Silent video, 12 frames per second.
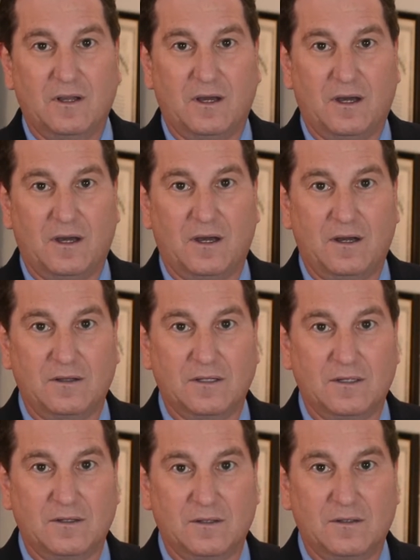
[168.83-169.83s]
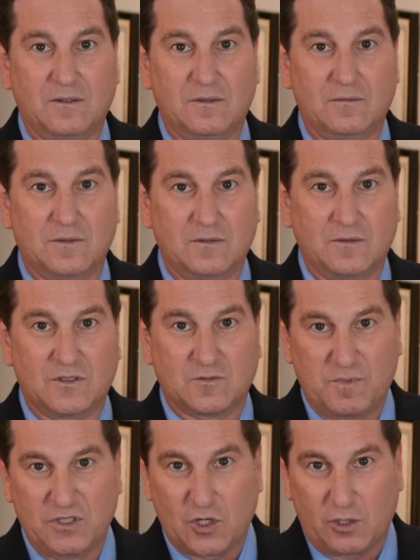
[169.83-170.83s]
Let's
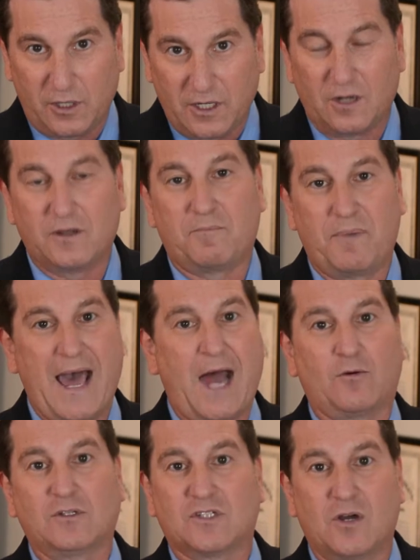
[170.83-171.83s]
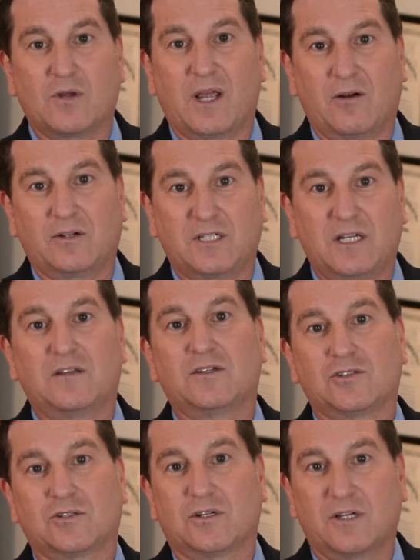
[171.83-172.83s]
be clear that panel is no guarantee
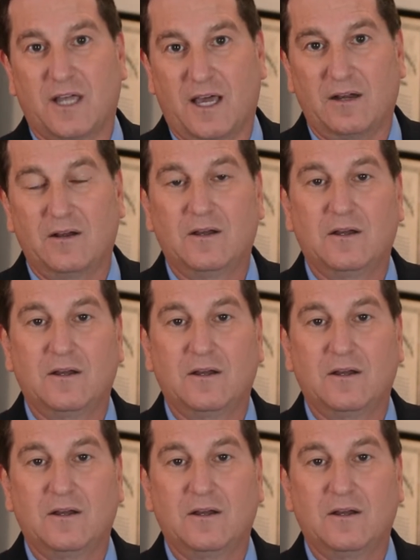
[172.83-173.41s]
that you're going to get